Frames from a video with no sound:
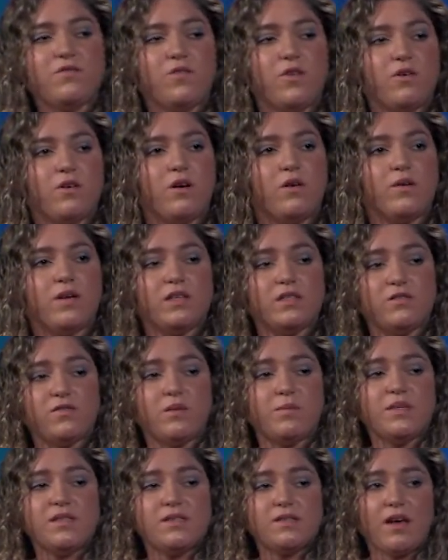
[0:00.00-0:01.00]
photo is
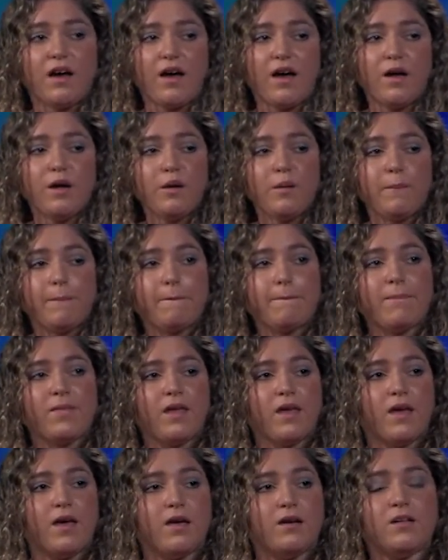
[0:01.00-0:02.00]
from the sky,
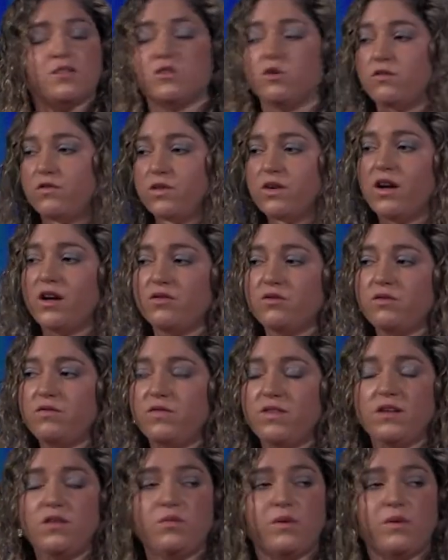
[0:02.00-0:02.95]
and it's over 100 feet